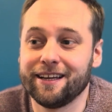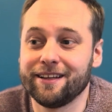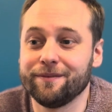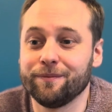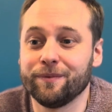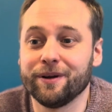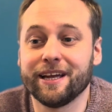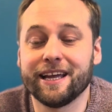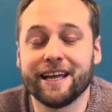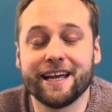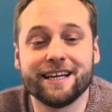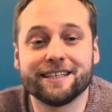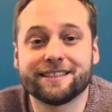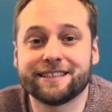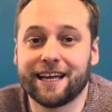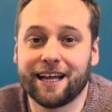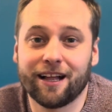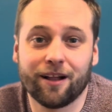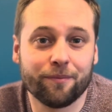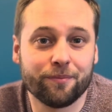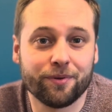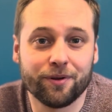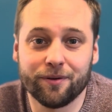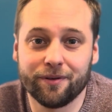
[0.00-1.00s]
We're here to
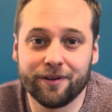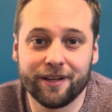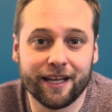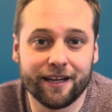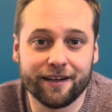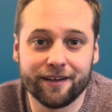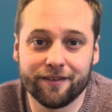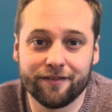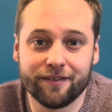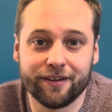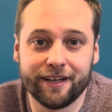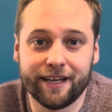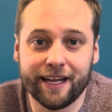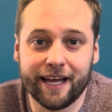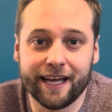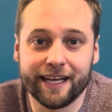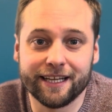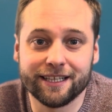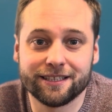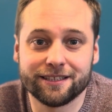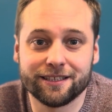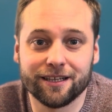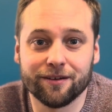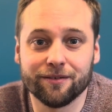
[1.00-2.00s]
help you at the end of the day.
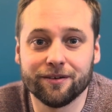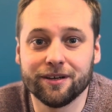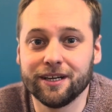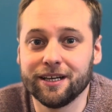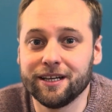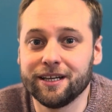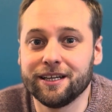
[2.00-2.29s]
So,